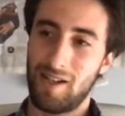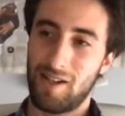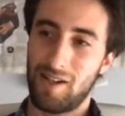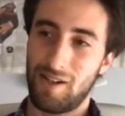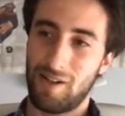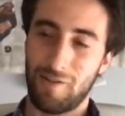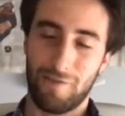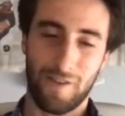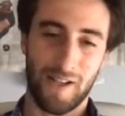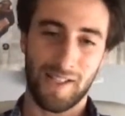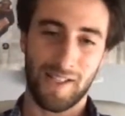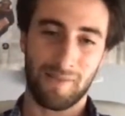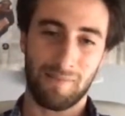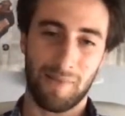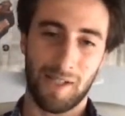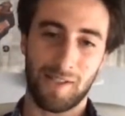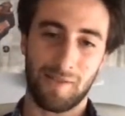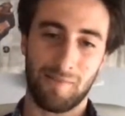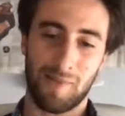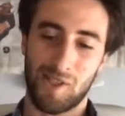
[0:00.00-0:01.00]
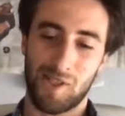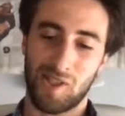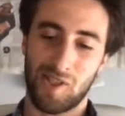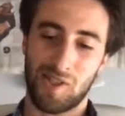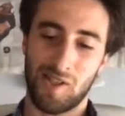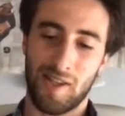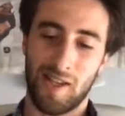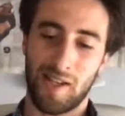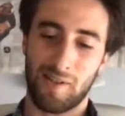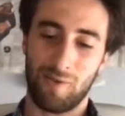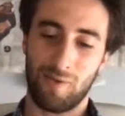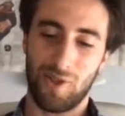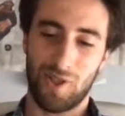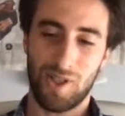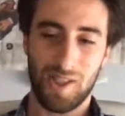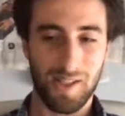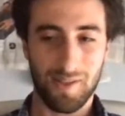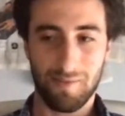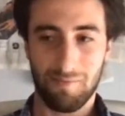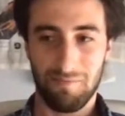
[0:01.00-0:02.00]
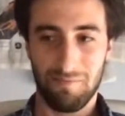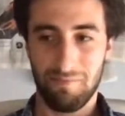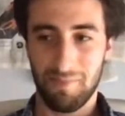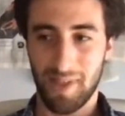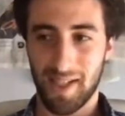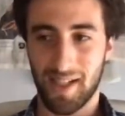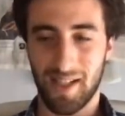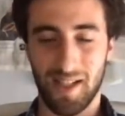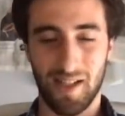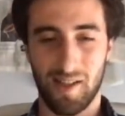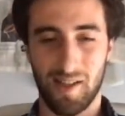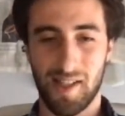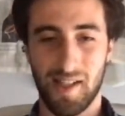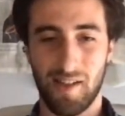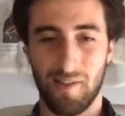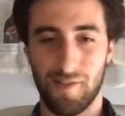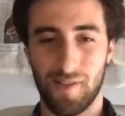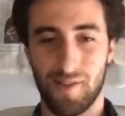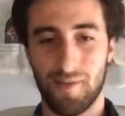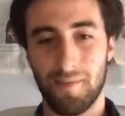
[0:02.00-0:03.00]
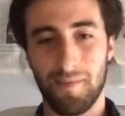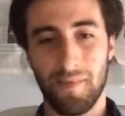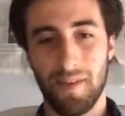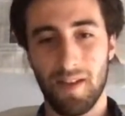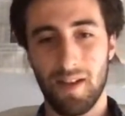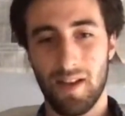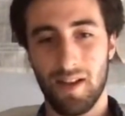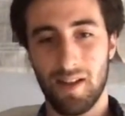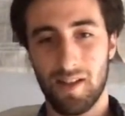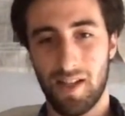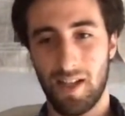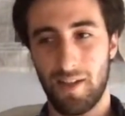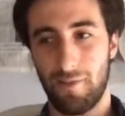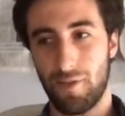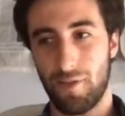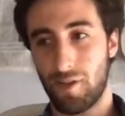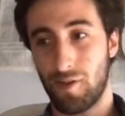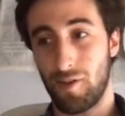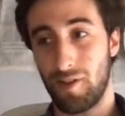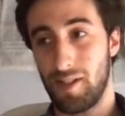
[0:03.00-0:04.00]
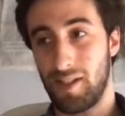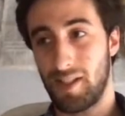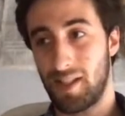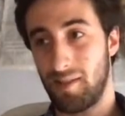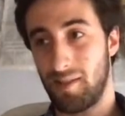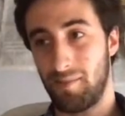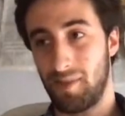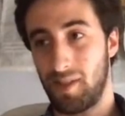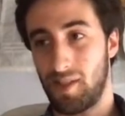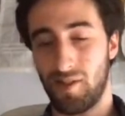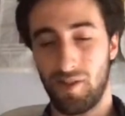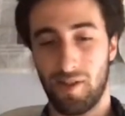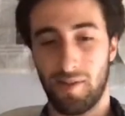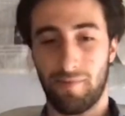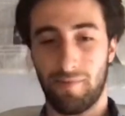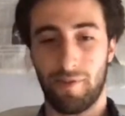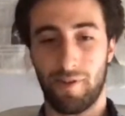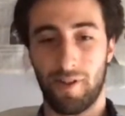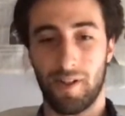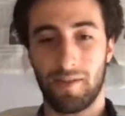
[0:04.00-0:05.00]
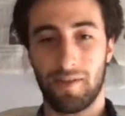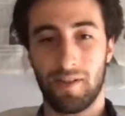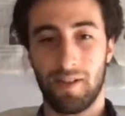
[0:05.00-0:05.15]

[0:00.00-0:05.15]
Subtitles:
of adding pattern matching to the language, is making it ourselves, if the Kotlin team is not up for it.